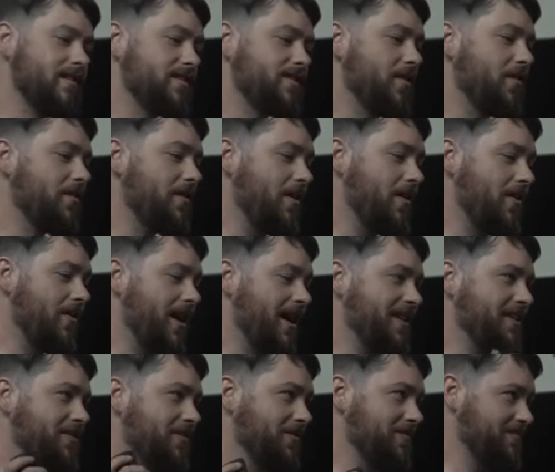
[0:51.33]
So no,
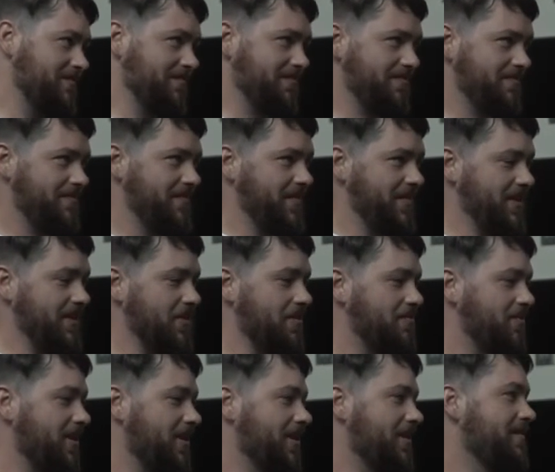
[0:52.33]
I don't, you know,
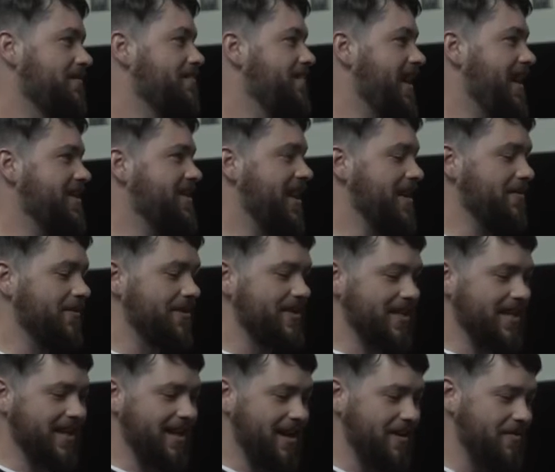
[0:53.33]
plug patch
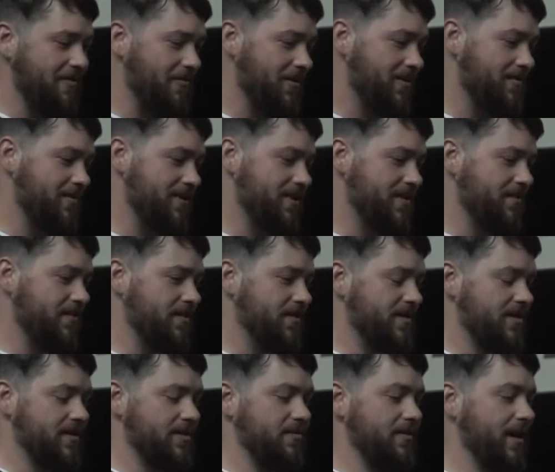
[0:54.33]
cables in and out and work with
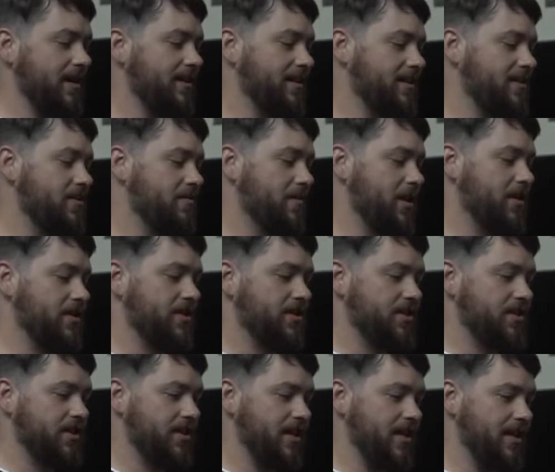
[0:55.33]
servers directly too
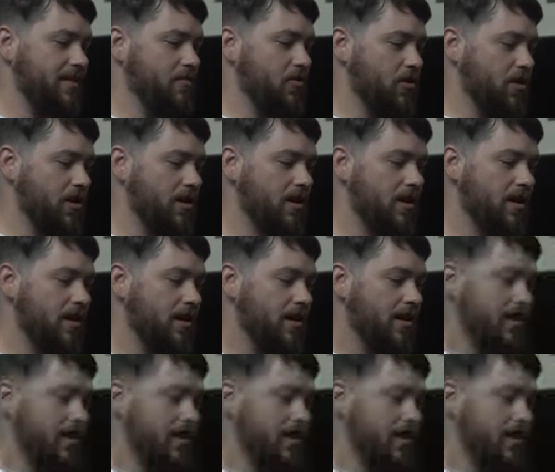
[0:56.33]
much anymore.